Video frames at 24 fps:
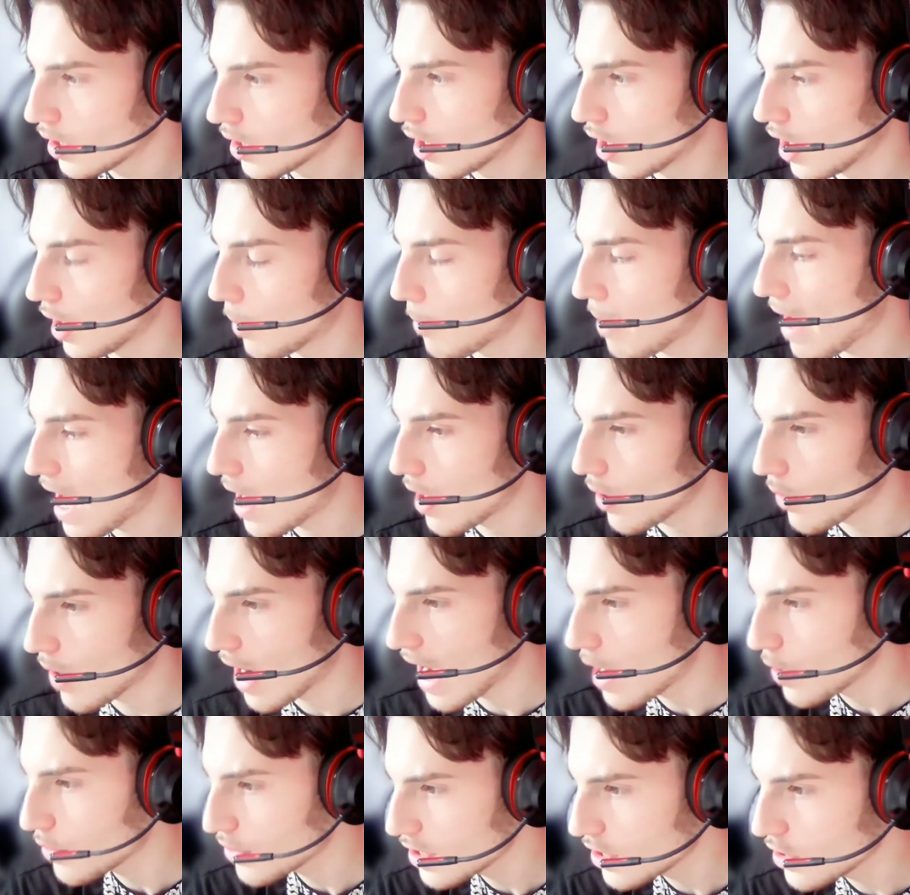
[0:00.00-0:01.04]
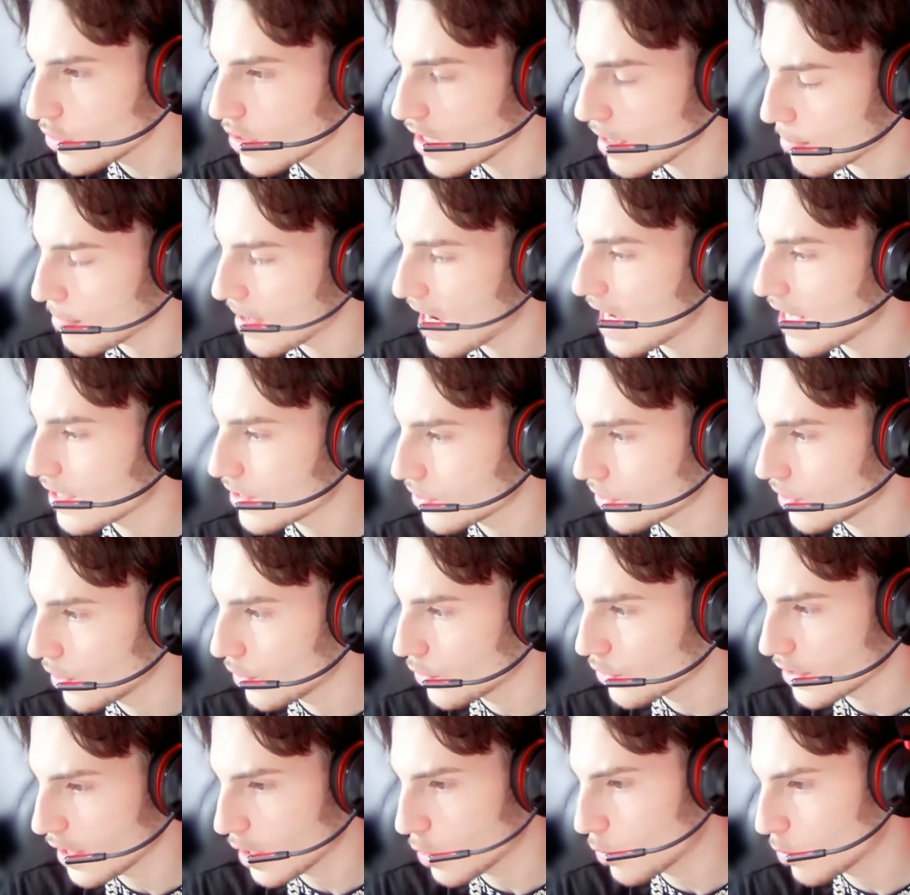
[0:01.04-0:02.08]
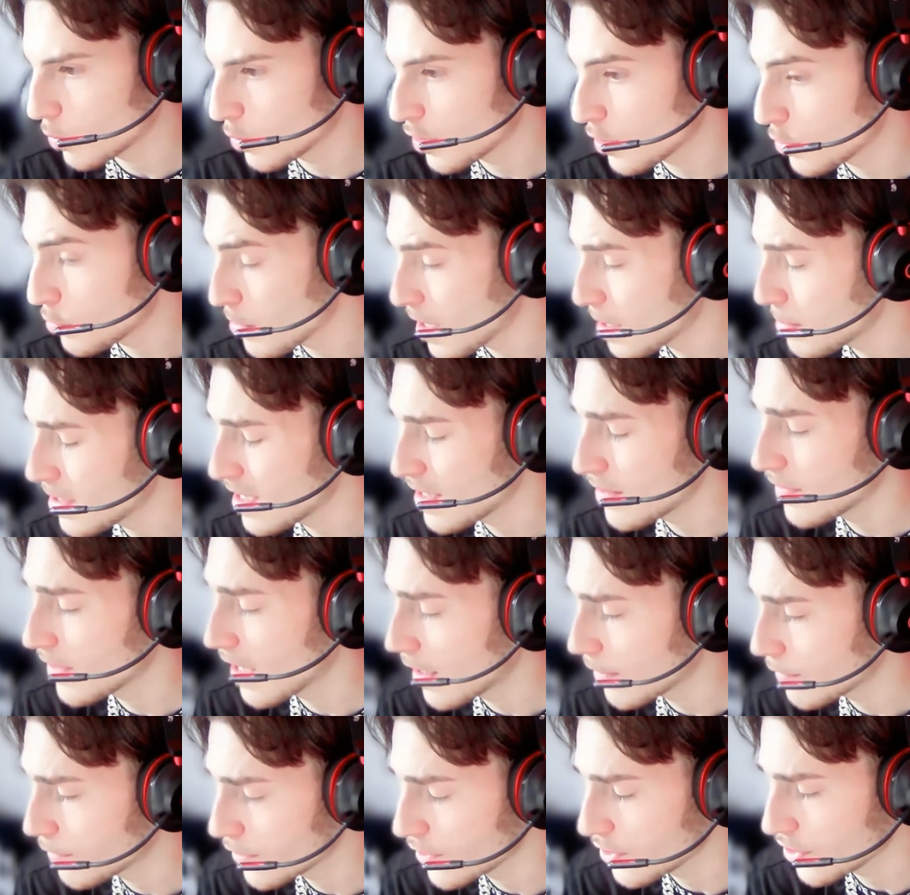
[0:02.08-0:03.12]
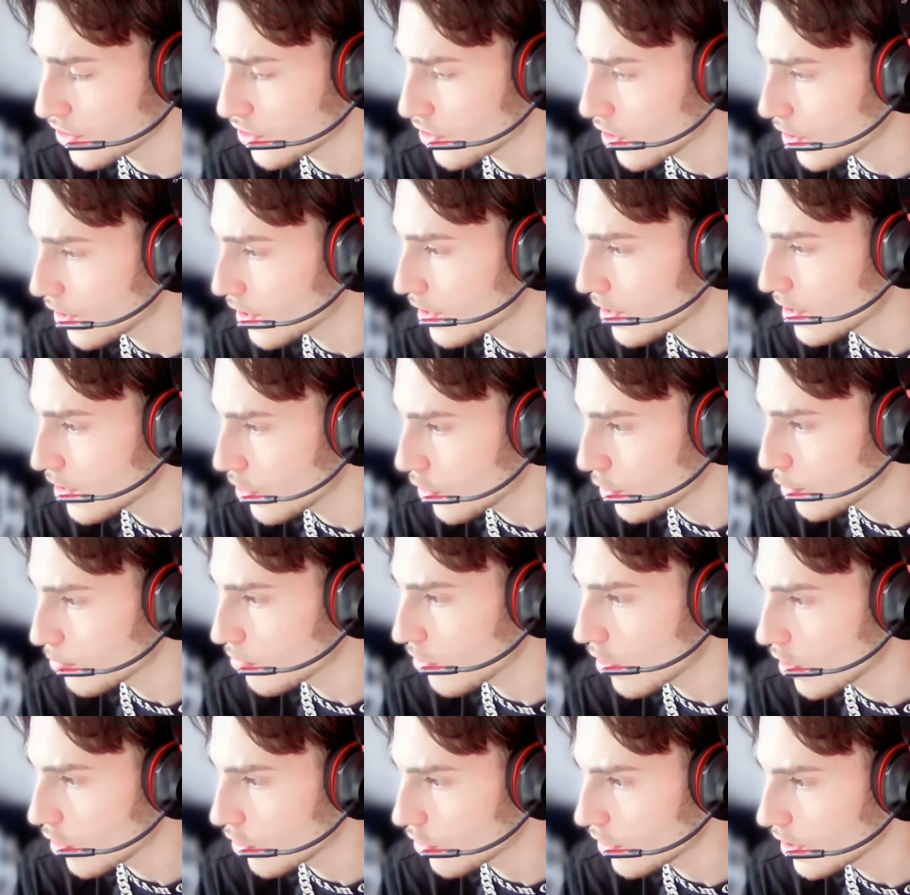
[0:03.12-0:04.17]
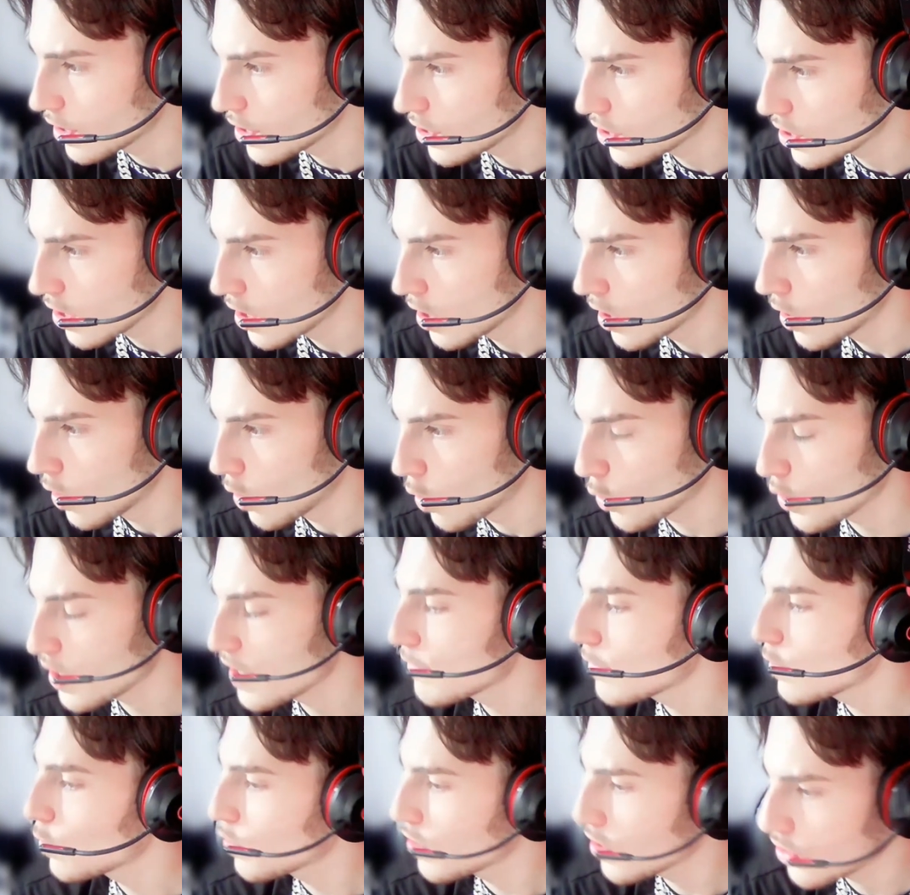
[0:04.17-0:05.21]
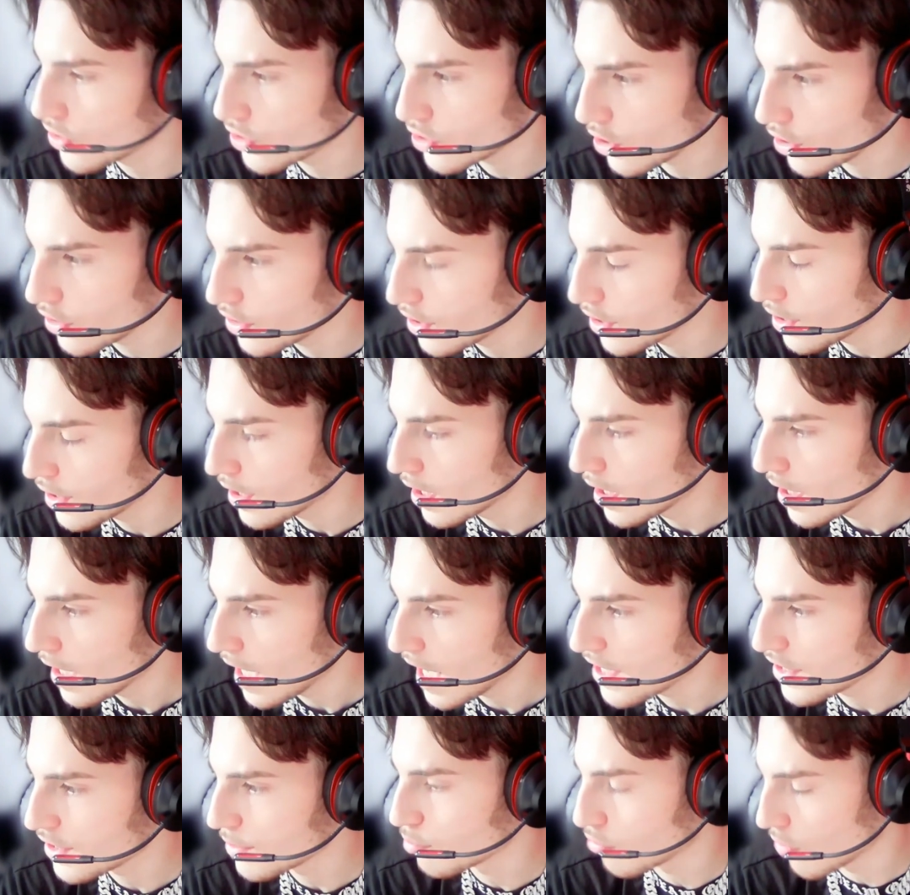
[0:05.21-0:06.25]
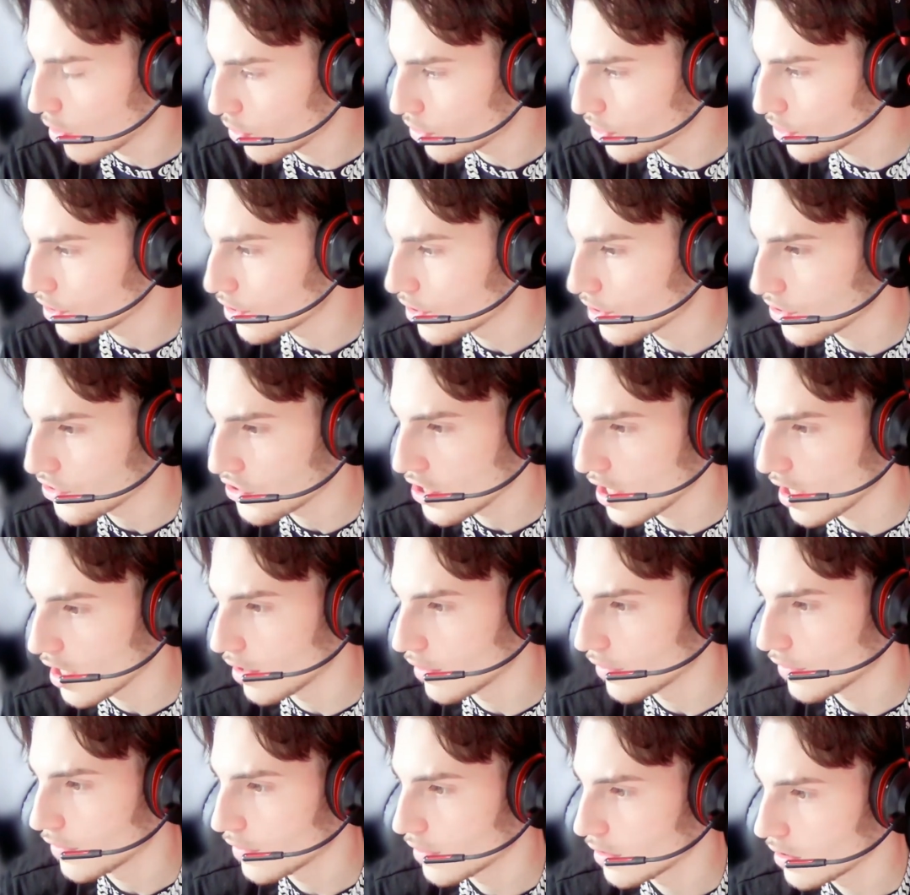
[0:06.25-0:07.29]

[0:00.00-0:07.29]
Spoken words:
How did you get past those? Like when you maybe even got first started in your own brokerage, or even when you started as a broker yourself?